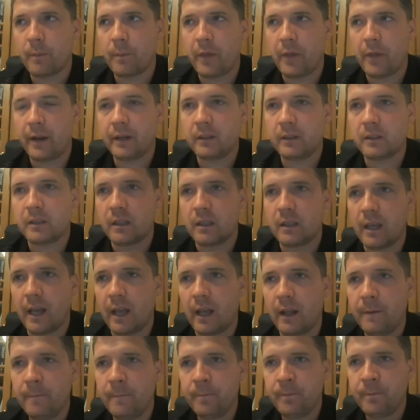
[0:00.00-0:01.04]
things
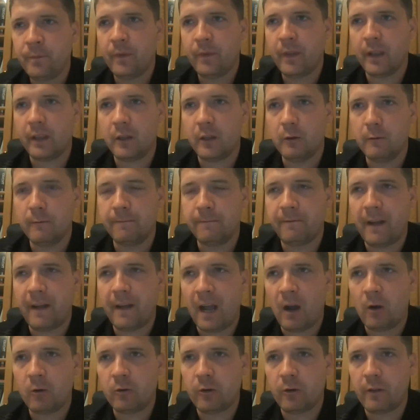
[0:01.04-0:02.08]
that you
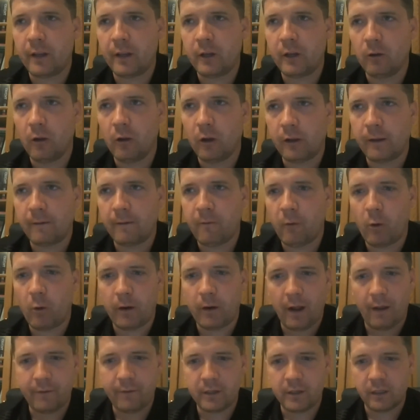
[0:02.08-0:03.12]
found or that you're looking for?
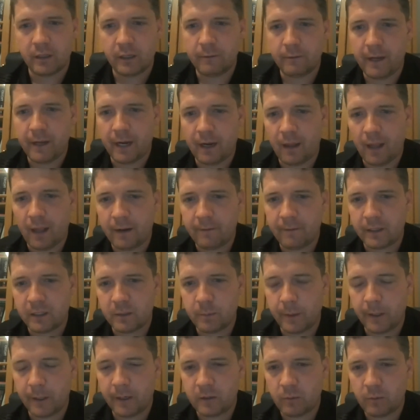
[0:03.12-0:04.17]
And obviously you've got a lot of
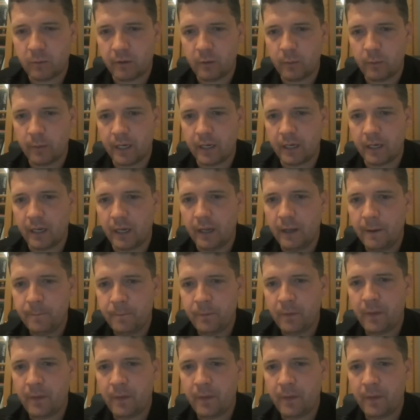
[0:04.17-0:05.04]
experience with UIndy.